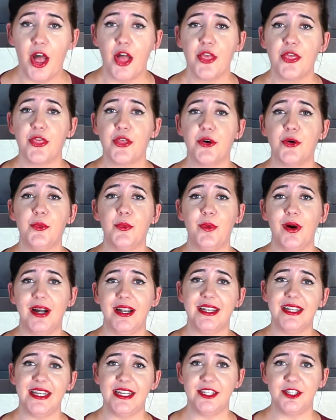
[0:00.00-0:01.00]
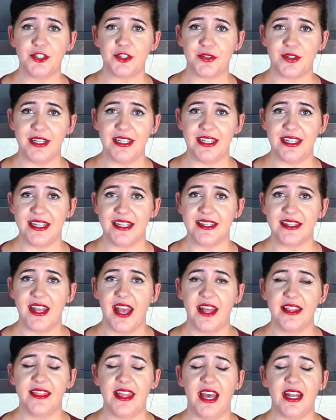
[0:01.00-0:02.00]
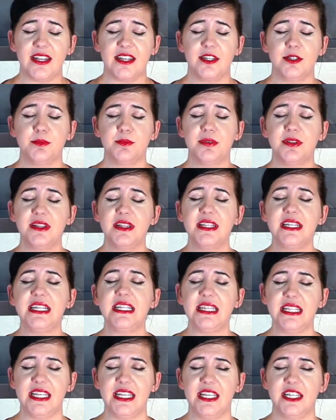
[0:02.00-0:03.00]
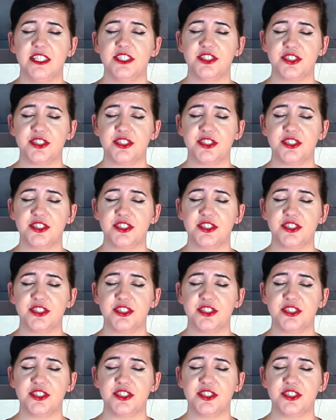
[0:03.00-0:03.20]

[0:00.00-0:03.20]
The one ingredient that completely